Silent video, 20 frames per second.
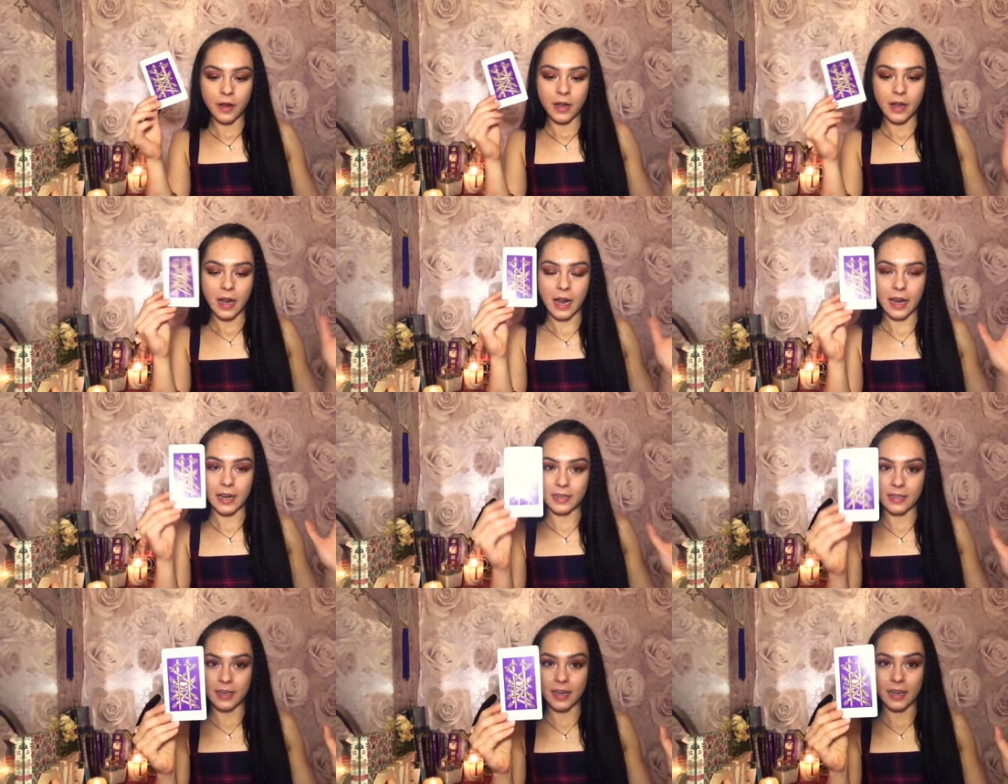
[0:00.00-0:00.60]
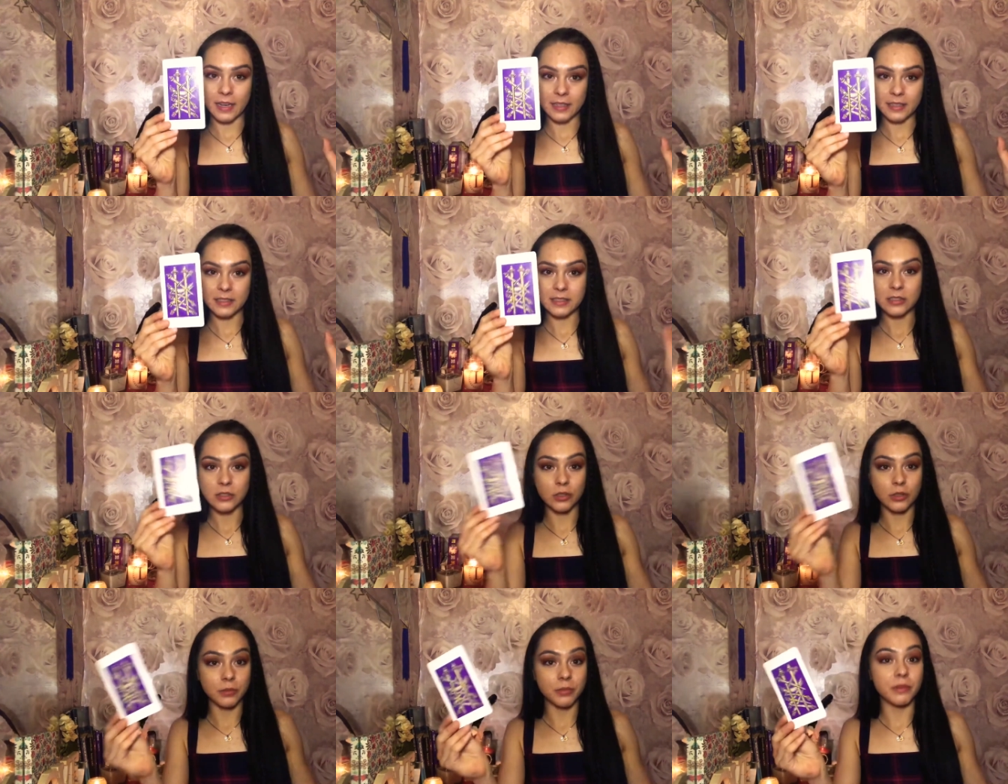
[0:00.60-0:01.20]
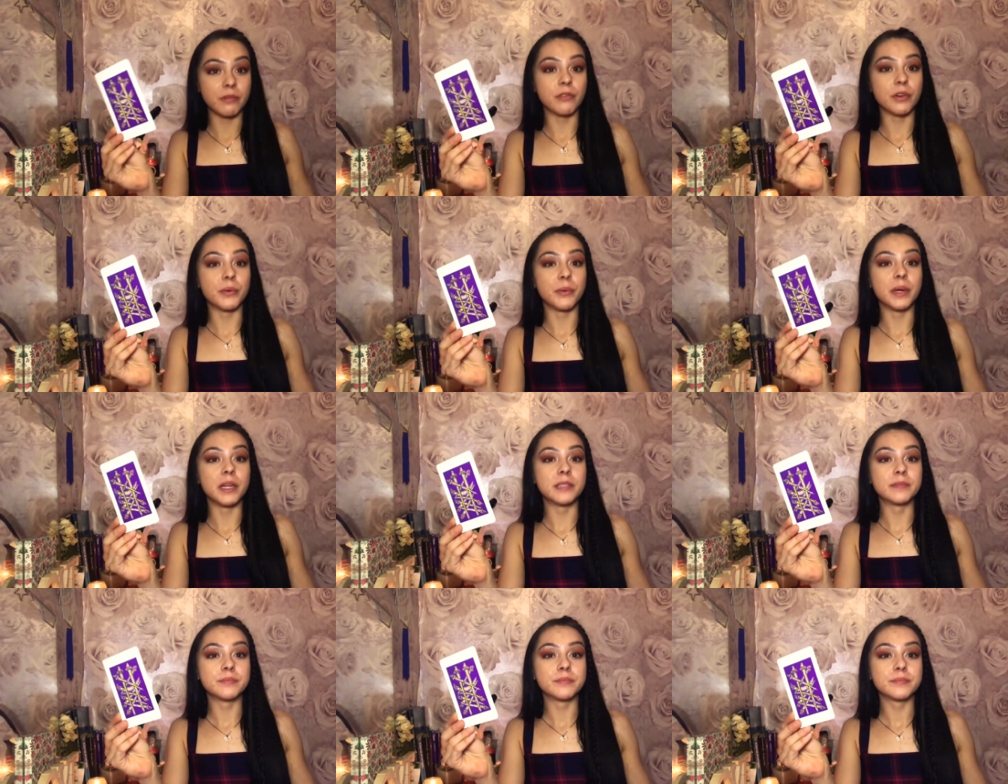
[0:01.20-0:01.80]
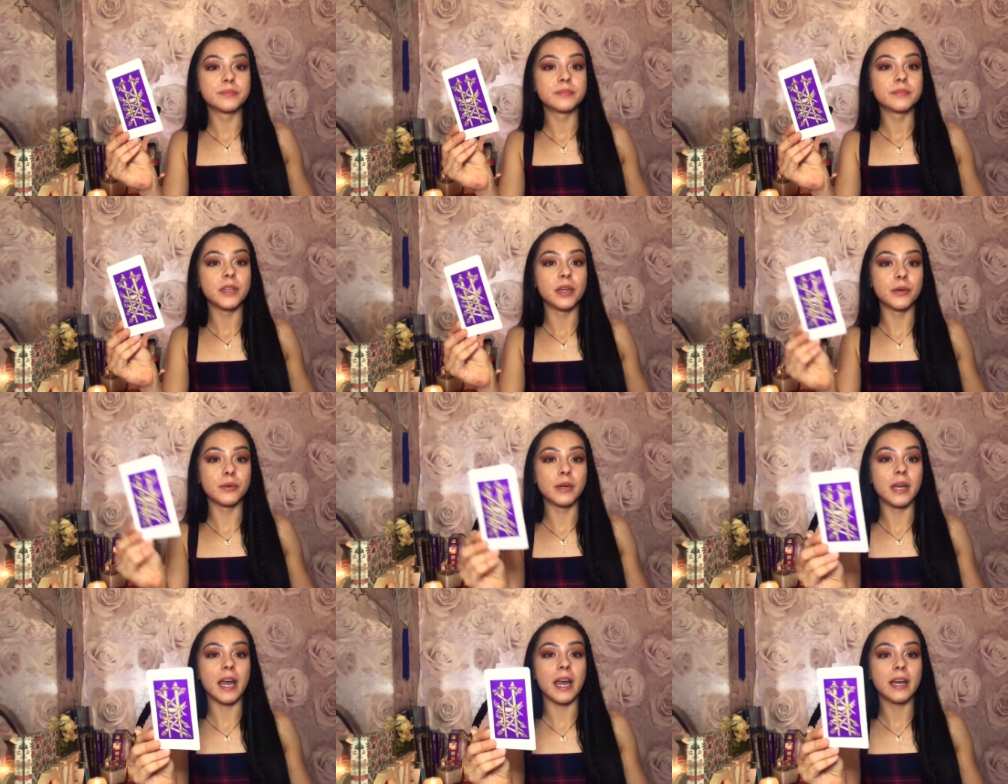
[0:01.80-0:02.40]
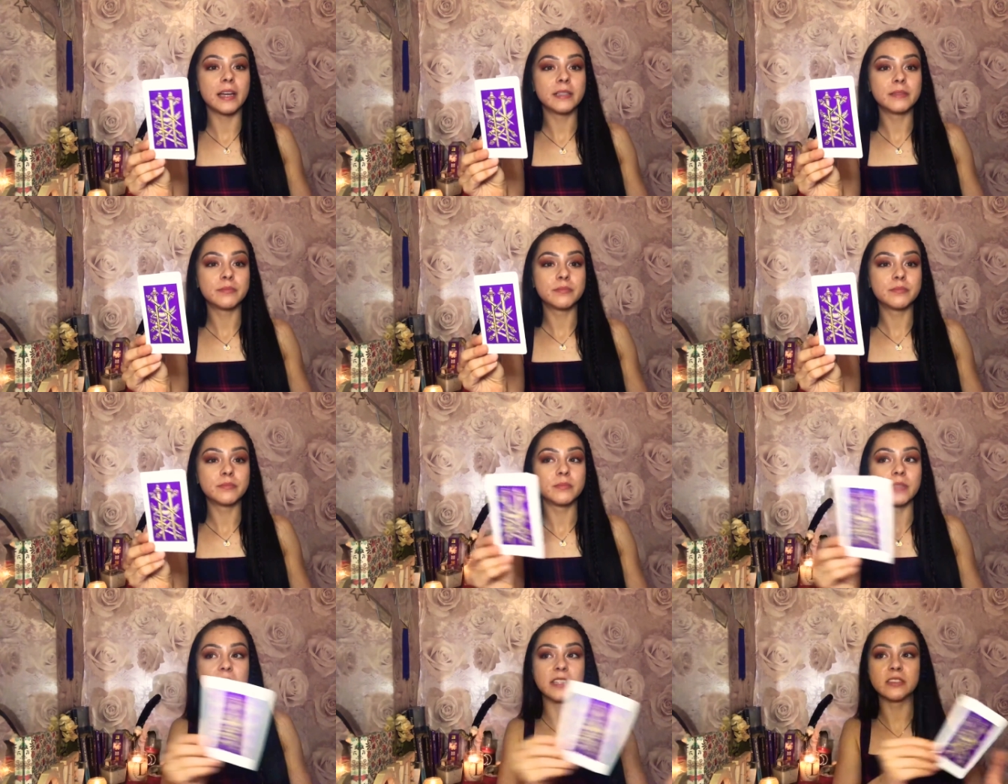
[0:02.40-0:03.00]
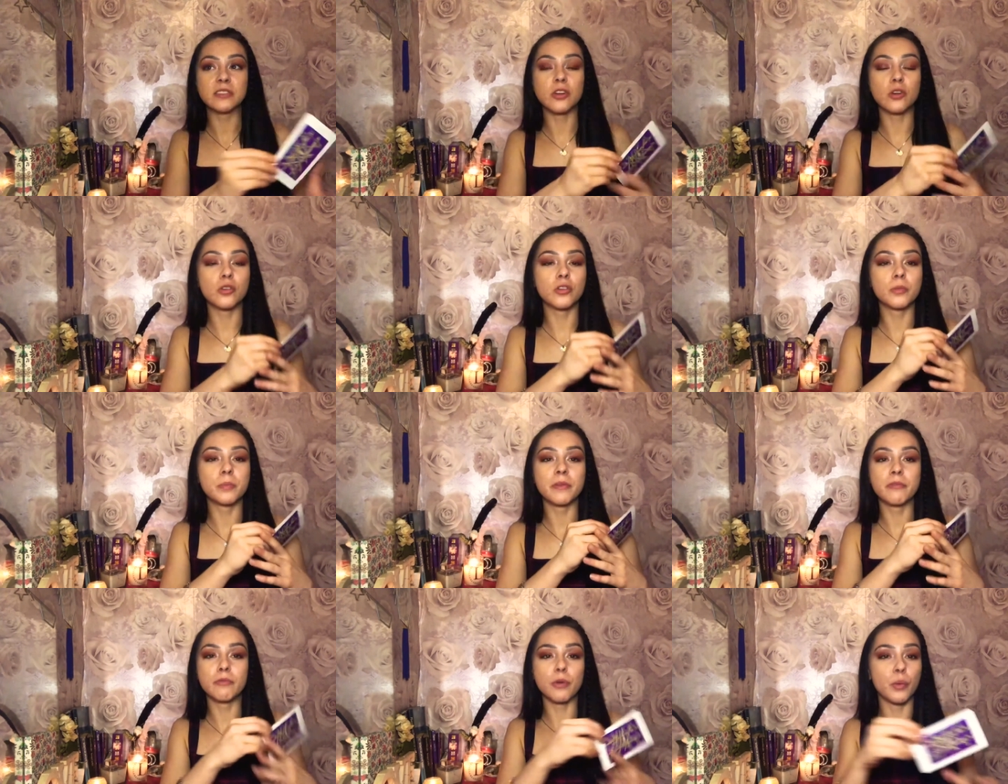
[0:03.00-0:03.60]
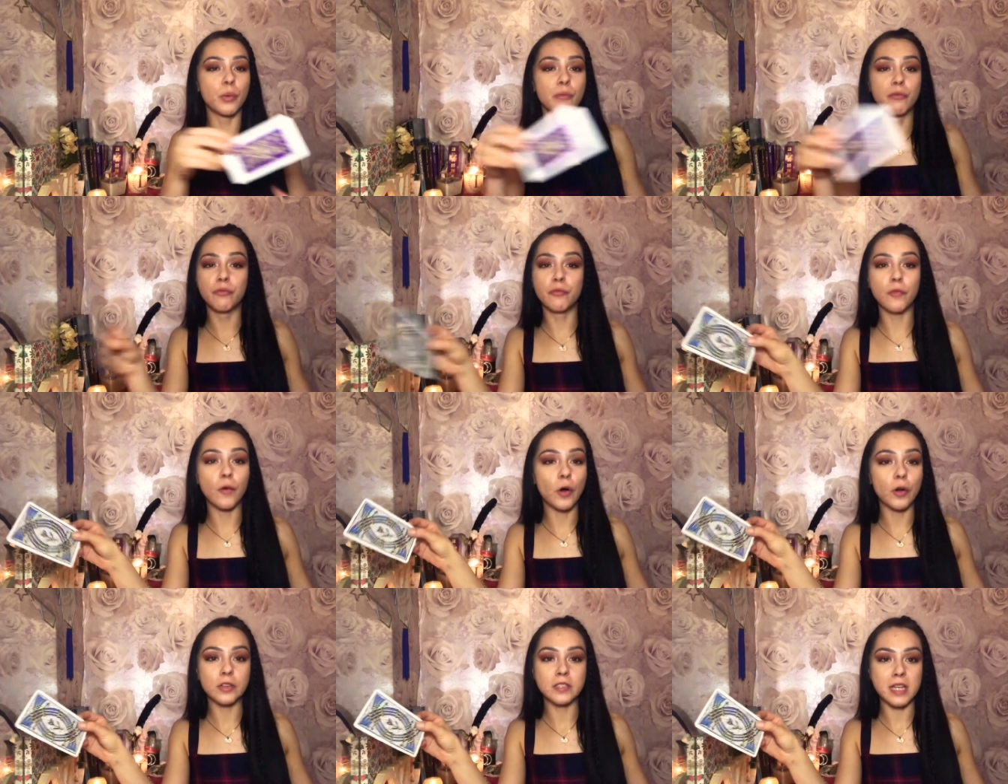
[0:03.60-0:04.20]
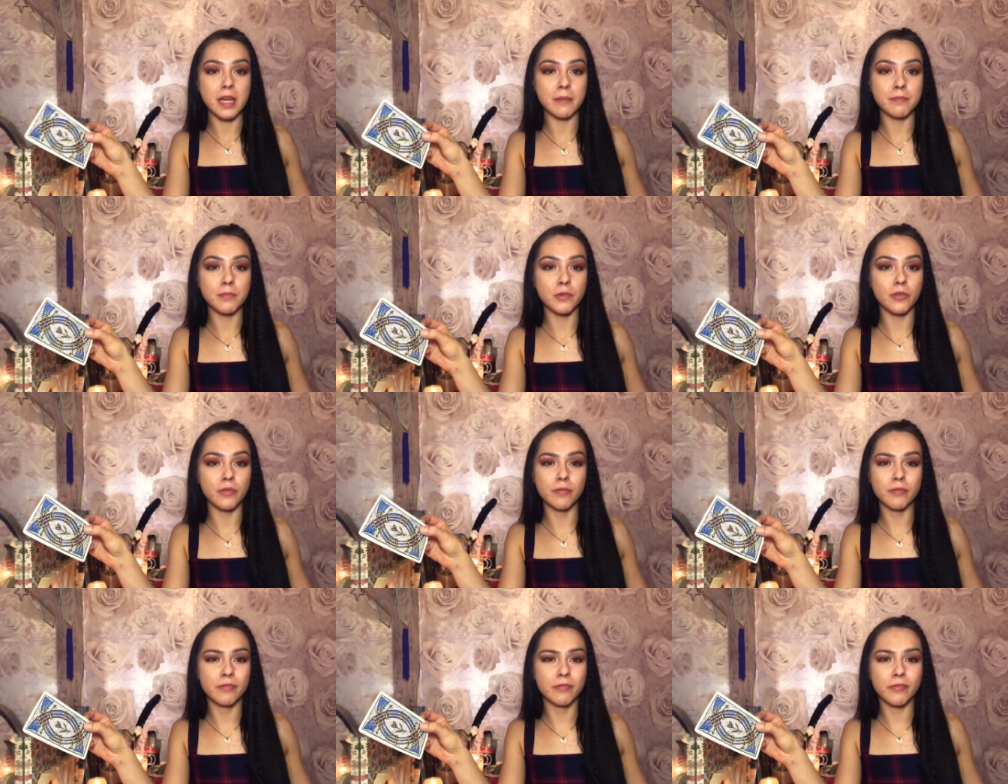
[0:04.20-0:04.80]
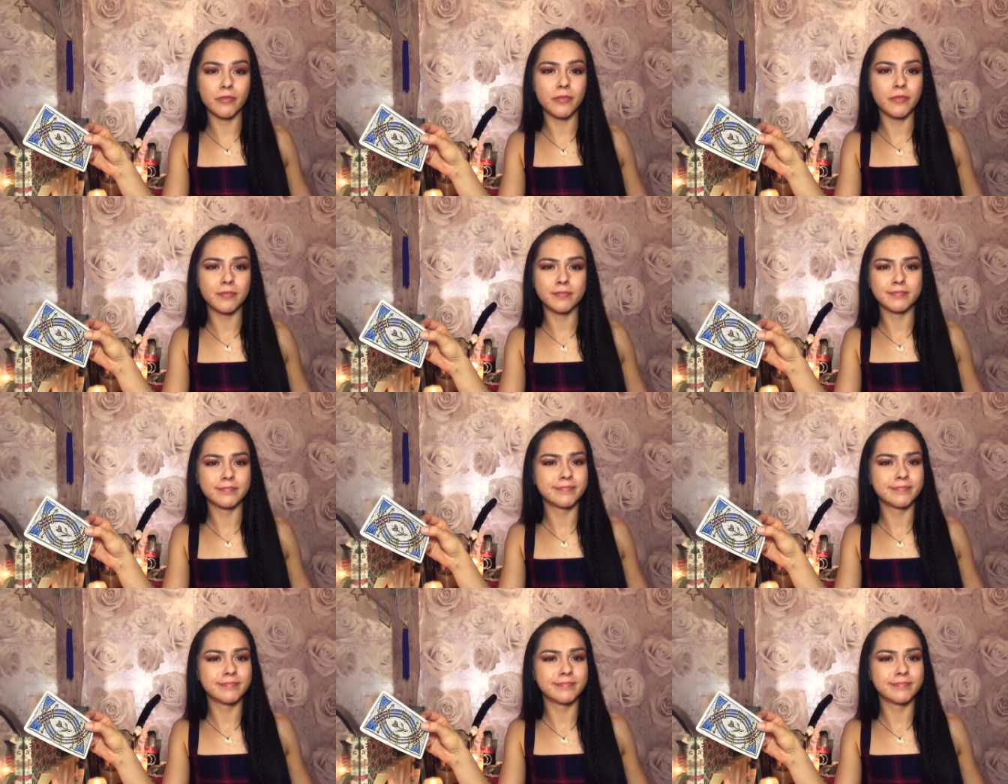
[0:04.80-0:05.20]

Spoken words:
And then it's going to be ruined, okay? It's not going to be ruined for 10 months.